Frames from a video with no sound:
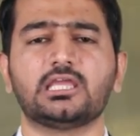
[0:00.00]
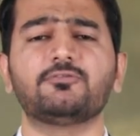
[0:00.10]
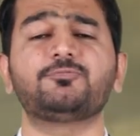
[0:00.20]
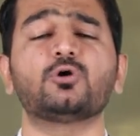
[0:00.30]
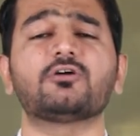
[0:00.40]

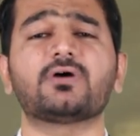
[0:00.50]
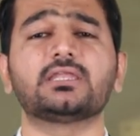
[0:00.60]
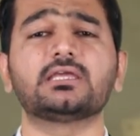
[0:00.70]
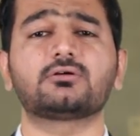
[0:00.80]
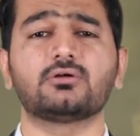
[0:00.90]
If you have
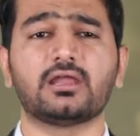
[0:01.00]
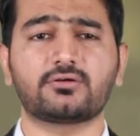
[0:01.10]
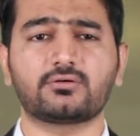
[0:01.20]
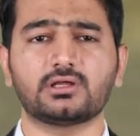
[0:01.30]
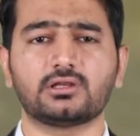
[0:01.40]
any
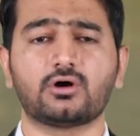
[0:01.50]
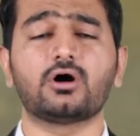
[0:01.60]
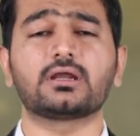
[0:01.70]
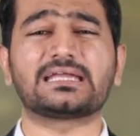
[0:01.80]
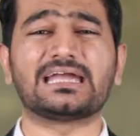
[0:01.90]
collateral
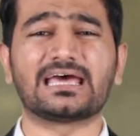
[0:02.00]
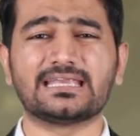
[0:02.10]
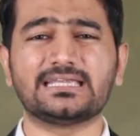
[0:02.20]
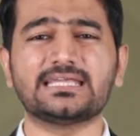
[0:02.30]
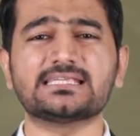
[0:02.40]
or
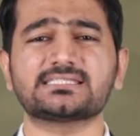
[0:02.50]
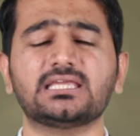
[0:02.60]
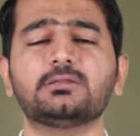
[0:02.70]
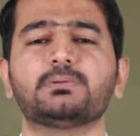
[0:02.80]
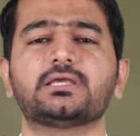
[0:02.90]
guarantees
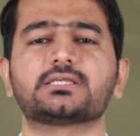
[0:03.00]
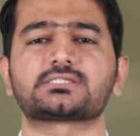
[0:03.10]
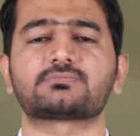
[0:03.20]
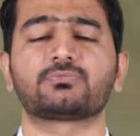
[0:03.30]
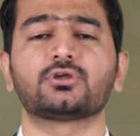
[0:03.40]
in
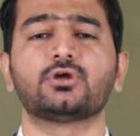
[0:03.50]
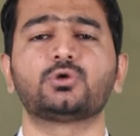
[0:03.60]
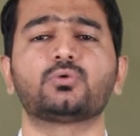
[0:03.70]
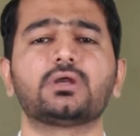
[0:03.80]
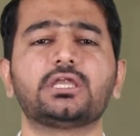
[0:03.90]
place
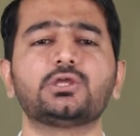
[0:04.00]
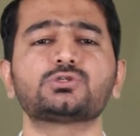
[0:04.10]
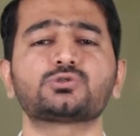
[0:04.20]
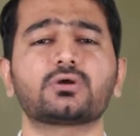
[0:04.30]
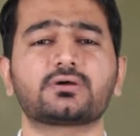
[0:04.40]
to
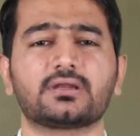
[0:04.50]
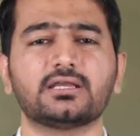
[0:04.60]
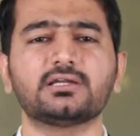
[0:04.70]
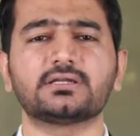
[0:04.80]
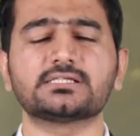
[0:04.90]
reduce your
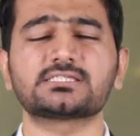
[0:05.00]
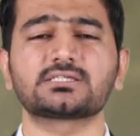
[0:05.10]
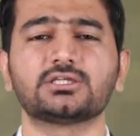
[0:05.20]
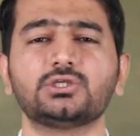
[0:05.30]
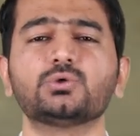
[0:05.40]
credit
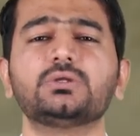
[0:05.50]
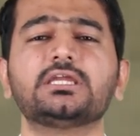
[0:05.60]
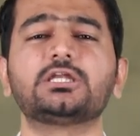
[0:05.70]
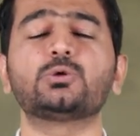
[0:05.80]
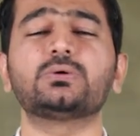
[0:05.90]
risk, you
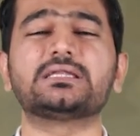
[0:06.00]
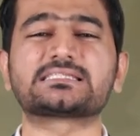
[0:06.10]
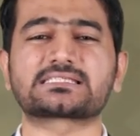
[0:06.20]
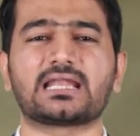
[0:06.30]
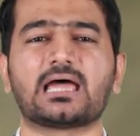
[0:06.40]
need to
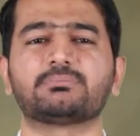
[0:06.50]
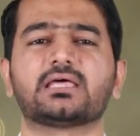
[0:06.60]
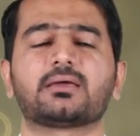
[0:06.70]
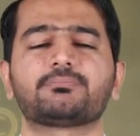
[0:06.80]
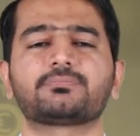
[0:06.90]
describe
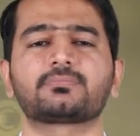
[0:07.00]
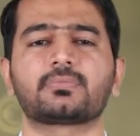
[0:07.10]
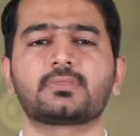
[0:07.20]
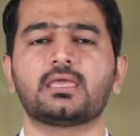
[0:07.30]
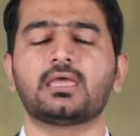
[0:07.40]
them.
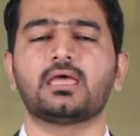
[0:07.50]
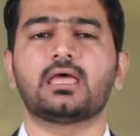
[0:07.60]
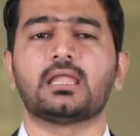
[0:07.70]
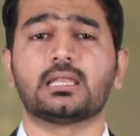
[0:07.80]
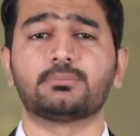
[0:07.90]

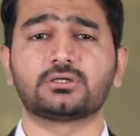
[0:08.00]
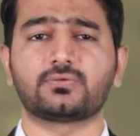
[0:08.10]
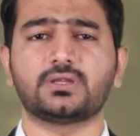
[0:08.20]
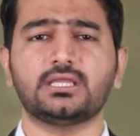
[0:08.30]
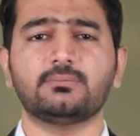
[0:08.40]
Number
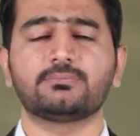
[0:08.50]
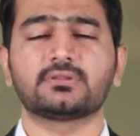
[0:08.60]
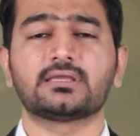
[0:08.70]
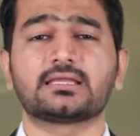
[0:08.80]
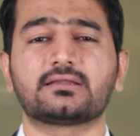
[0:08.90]
3,
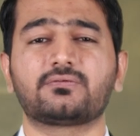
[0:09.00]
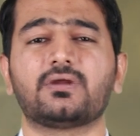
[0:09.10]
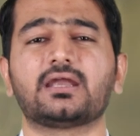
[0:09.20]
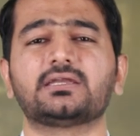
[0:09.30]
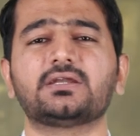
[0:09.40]

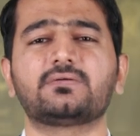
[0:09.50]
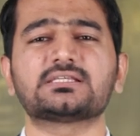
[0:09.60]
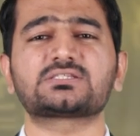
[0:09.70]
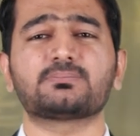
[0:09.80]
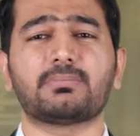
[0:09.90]
credit
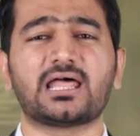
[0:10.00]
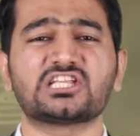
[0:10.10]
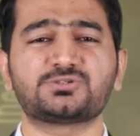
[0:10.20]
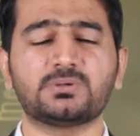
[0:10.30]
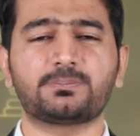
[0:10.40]
risk
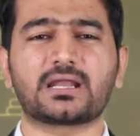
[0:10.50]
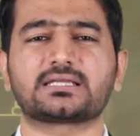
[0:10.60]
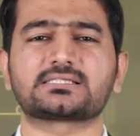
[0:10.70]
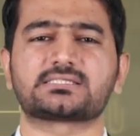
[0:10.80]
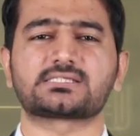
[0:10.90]
management
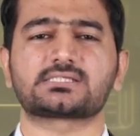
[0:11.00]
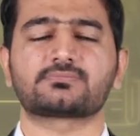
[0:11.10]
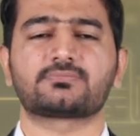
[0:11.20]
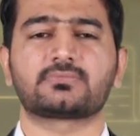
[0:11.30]
practices.